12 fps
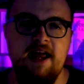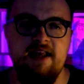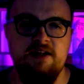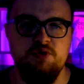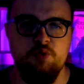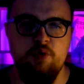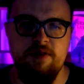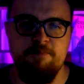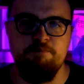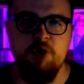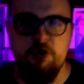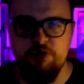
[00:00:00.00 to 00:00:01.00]
end
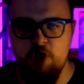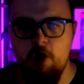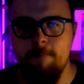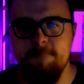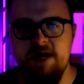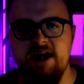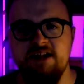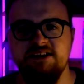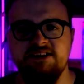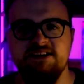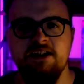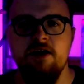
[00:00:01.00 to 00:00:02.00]
with both
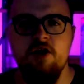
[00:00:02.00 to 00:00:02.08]
combatants